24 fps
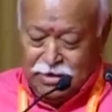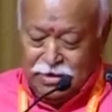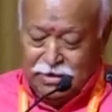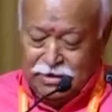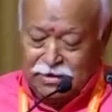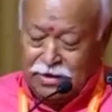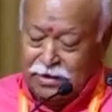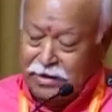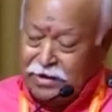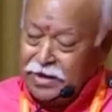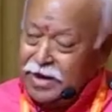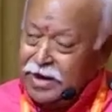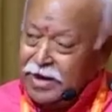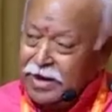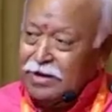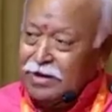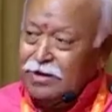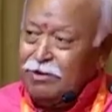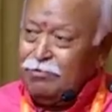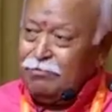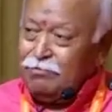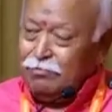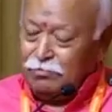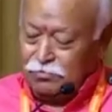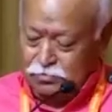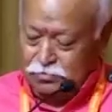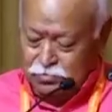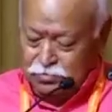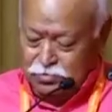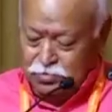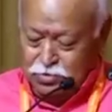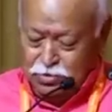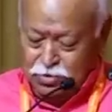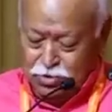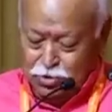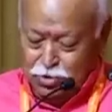And then again,
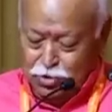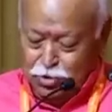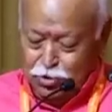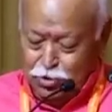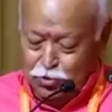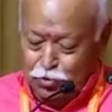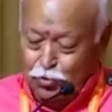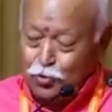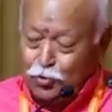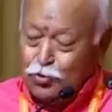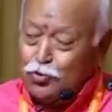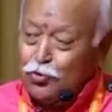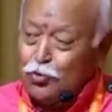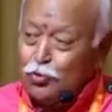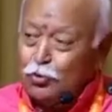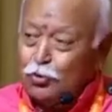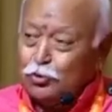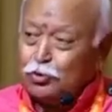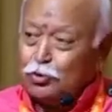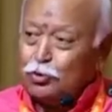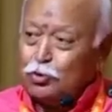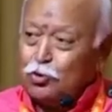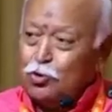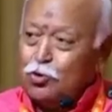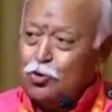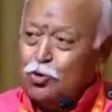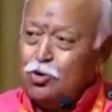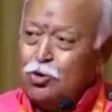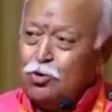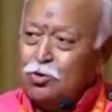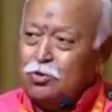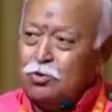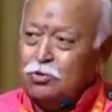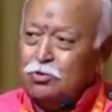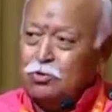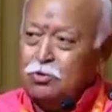to do
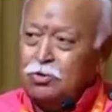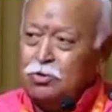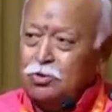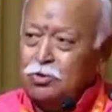so,